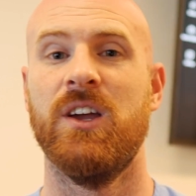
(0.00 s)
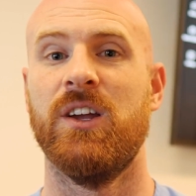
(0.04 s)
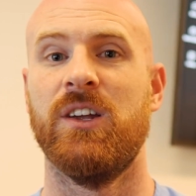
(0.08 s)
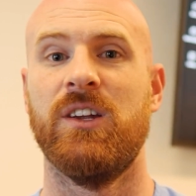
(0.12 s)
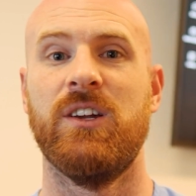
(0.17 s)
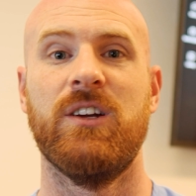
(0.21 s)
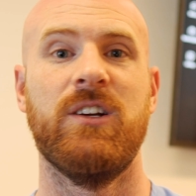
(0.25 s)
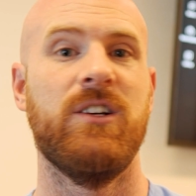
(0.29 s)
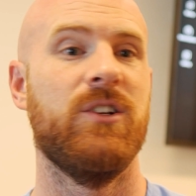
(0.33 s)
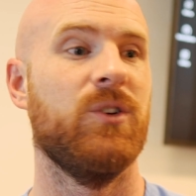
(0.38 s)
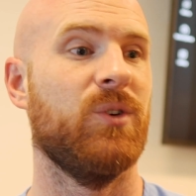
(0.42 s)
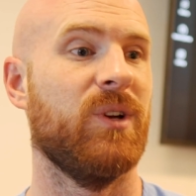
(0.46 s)

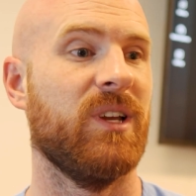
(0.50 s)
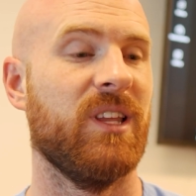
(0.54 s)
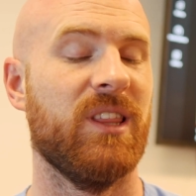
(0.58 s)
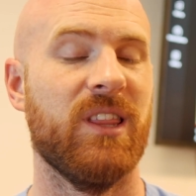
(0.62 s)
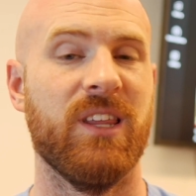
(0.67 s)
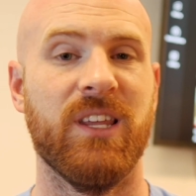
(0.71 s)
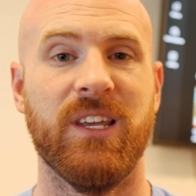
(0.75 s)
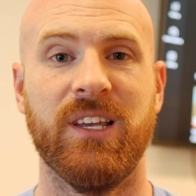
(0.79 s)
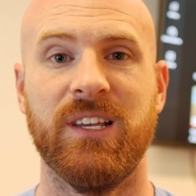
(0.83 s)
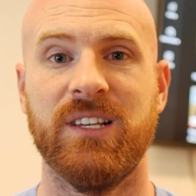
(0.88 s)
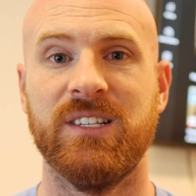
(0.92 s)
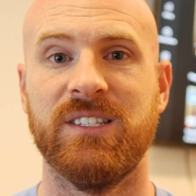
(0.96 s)
you're doing
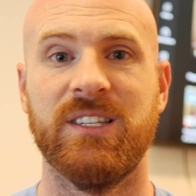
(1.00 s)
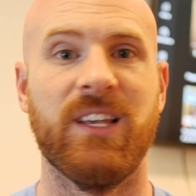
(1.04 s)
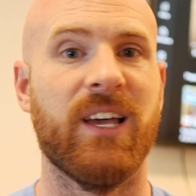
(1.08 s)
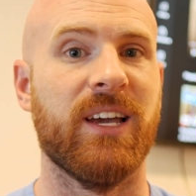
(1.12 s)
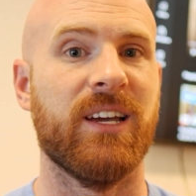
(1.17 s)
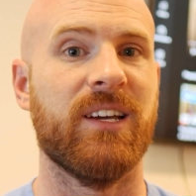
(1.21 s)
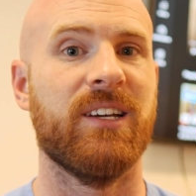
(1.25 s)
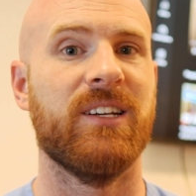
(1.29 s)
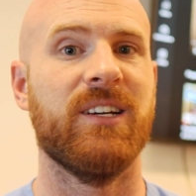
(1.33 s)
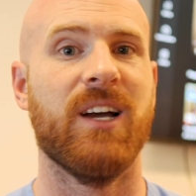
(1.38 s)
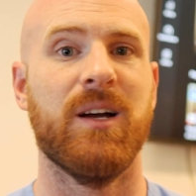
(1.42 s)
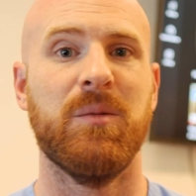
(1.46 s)
things
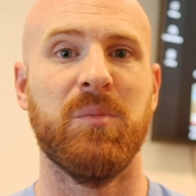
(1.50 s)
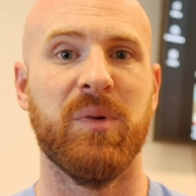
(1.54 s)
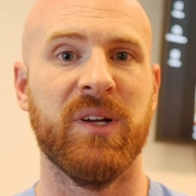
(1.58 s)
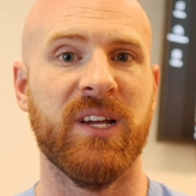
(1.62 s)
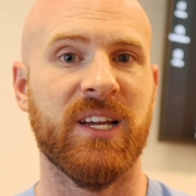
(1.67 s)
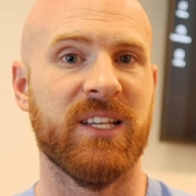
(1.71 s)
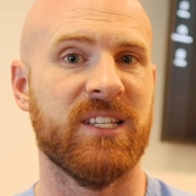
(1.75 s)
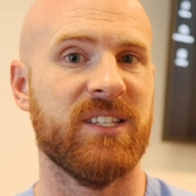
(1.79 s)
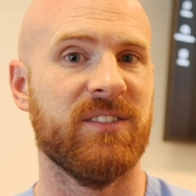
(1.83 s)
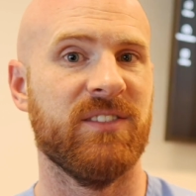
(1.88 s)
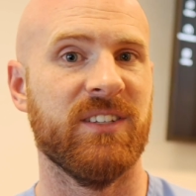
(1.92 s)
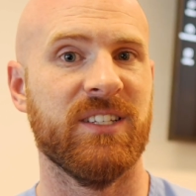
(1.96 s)
like
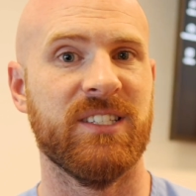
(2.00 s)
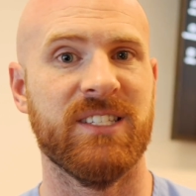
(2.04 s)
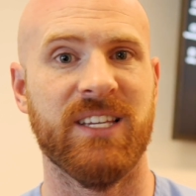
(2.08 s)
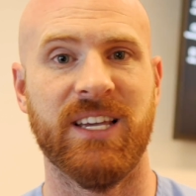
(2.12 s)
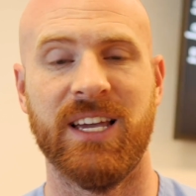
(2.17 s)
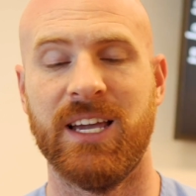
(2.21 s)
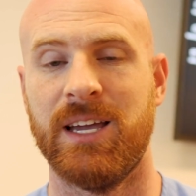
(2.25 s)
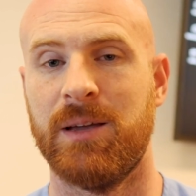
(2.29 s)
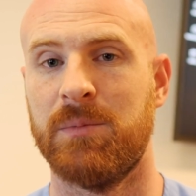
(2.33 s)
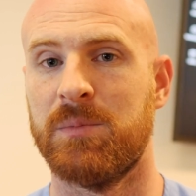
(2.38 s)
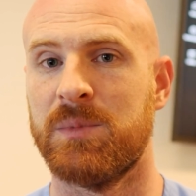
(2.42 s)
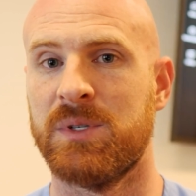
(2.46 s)
comprehensive
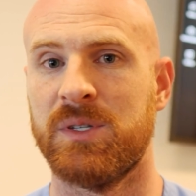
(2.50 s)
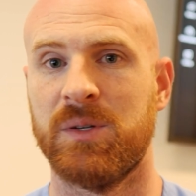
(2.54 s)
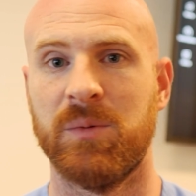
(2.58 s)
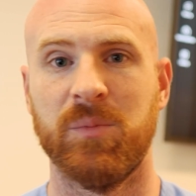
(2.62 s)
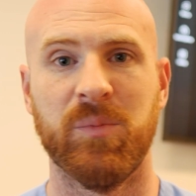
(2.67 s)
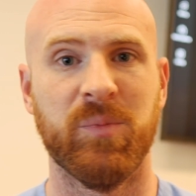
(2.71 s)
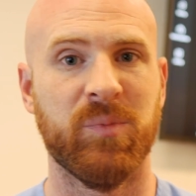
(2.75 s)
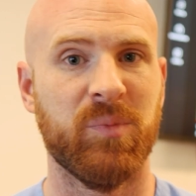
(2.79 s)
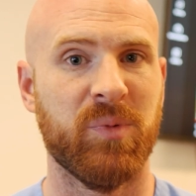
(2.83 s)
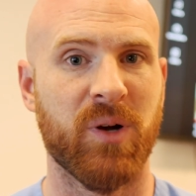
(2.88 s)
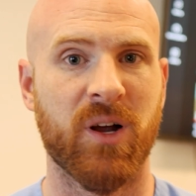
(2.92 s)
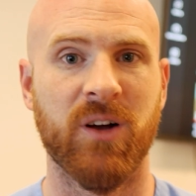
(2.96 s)
exams,
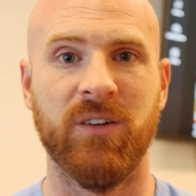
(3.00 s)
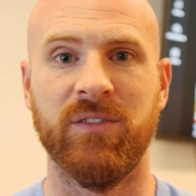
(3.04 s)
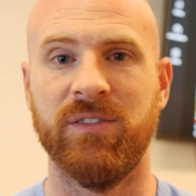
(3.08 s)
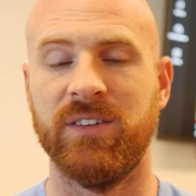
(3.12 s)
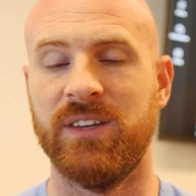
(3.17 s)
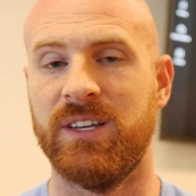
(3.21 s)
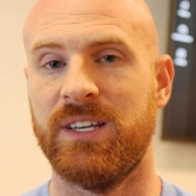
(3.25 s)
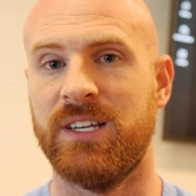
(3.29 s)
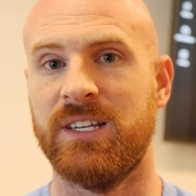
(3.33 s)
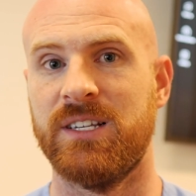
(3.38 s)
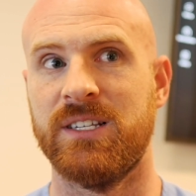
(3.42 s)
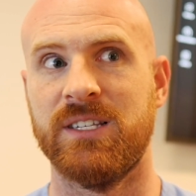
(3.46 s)

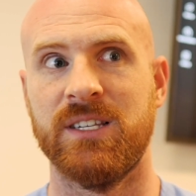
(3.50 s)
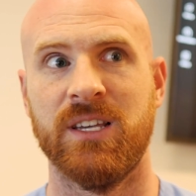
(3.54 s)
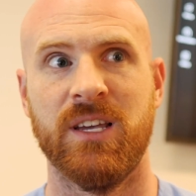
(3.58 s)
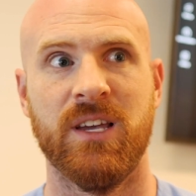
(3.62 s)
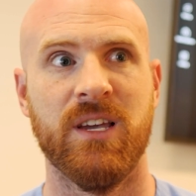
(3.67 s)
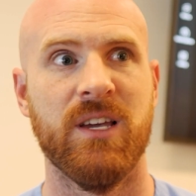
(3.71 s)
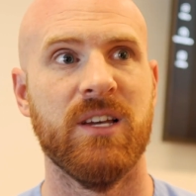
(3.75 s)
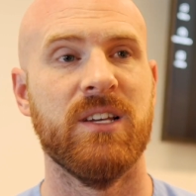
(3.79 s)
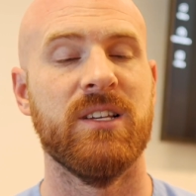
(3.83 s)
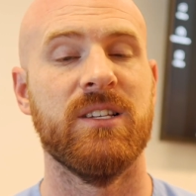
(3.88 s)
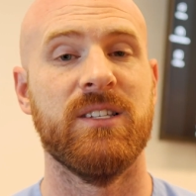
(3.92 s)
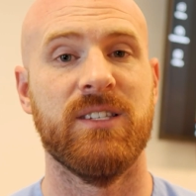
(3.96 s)
profes,
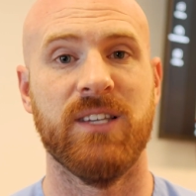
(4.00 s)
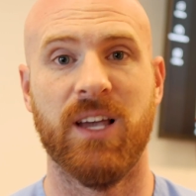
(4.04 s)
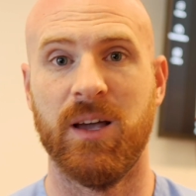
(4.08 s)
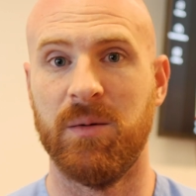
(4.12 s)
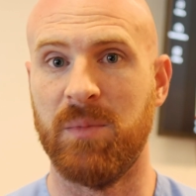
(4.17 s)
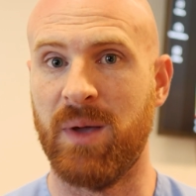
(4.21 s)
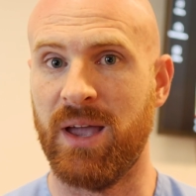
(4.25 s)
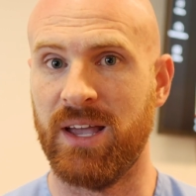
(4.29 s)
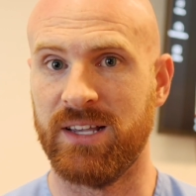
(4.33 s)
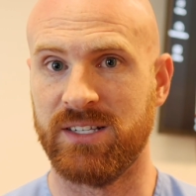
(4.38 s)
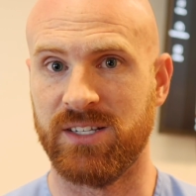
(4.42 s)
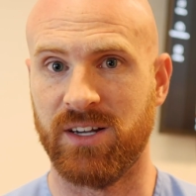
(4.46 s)
some
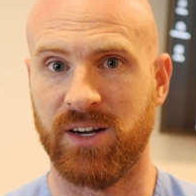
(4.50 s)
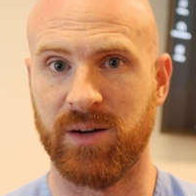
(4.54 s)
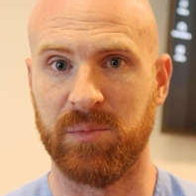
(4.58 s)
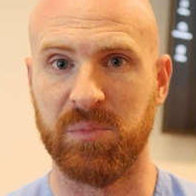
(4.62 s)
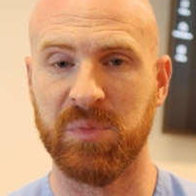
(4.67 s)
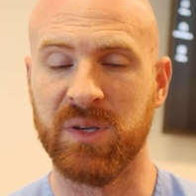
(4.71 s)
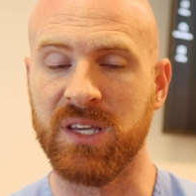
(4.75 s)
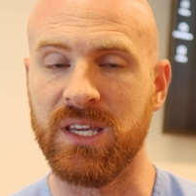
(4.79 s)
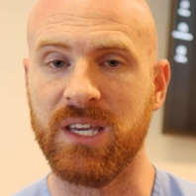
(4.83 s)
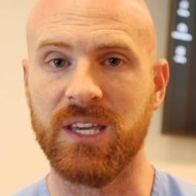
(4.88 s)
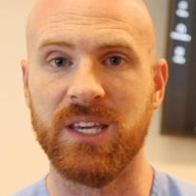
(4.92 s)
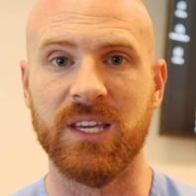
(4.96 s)

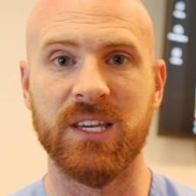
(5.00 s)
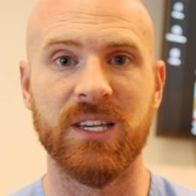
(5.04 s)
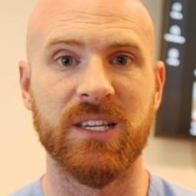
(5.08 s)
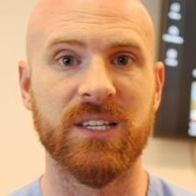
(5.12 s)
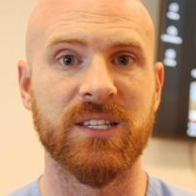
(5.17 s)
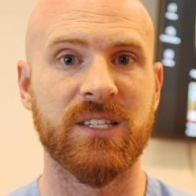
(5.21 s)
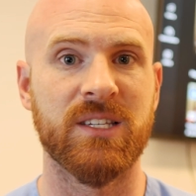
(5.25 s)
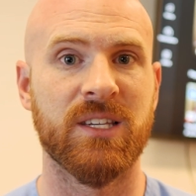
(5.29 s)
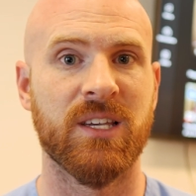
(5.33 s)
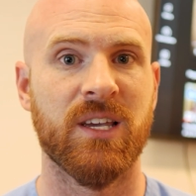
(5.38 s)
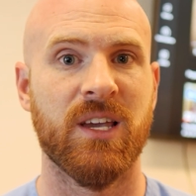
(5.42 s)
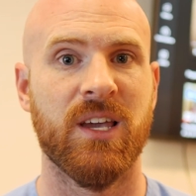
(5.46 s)

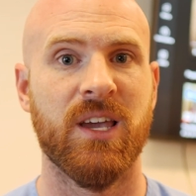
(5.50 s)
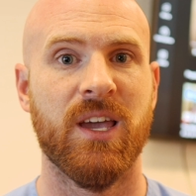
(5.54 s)
SRPs,